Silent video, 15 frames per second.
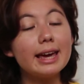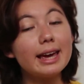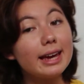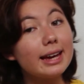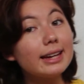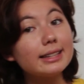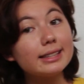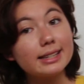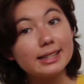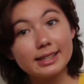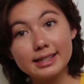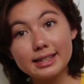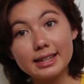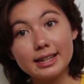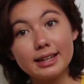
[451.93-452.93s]
A to
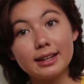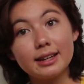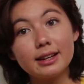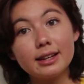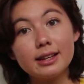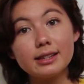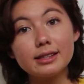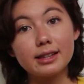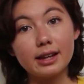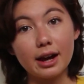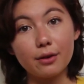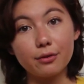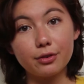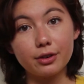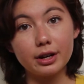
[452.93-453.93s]
Z set
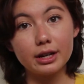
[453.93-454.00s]
out for